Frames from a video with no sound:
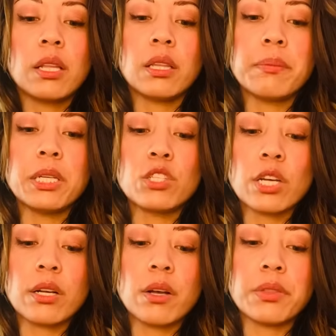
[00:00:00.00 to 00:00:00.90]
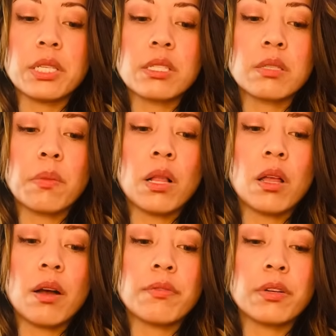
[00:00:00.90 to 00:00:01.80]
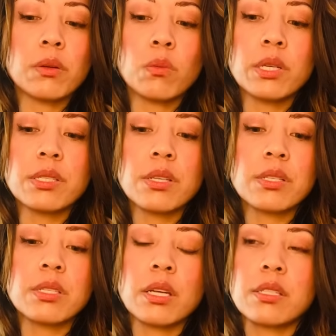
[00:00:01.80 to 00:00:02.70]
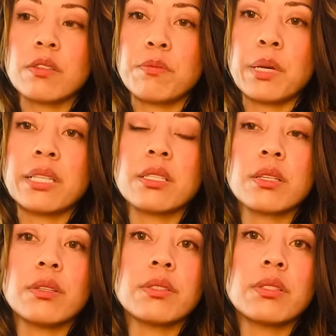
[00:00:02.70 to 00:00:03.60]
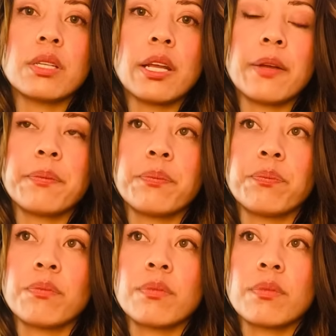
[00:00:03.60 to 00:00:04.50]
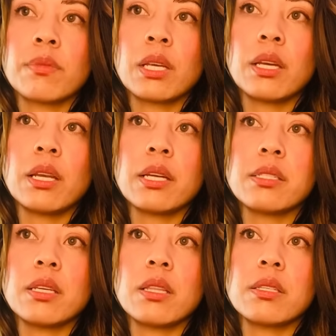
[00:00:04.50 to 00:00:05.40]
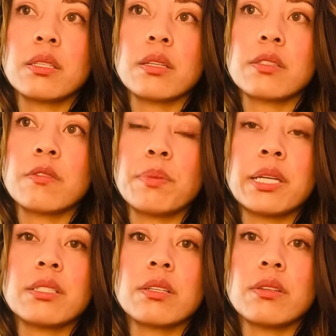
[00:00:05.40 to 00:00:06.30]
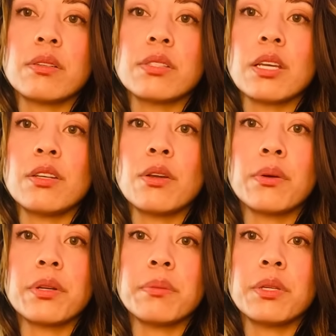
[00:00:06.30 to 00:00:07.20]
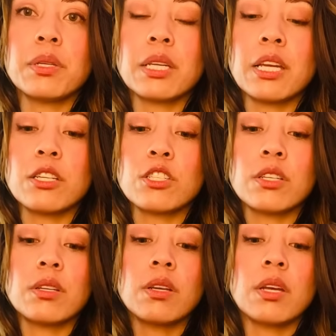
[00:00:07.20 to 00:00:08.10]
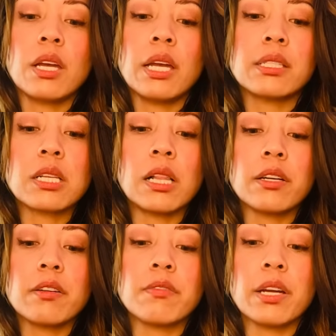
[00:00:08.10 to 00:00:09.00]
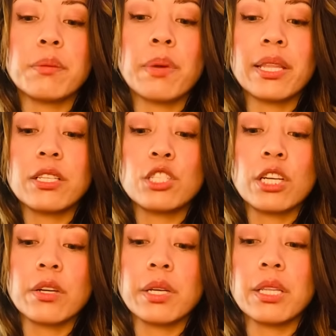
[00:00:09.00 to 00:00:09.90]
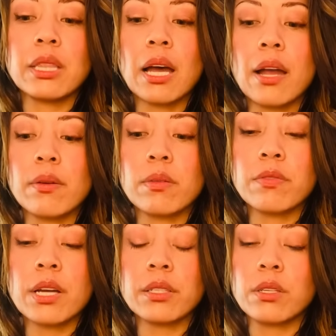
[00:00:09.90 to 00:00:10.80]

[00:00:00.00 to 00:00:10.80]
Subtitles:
Let me check on this small offer. What's the Six of Pentacles today? Can I see the Six of Pentacles in no communication? It's clarified by the Chariot, the Hierophant.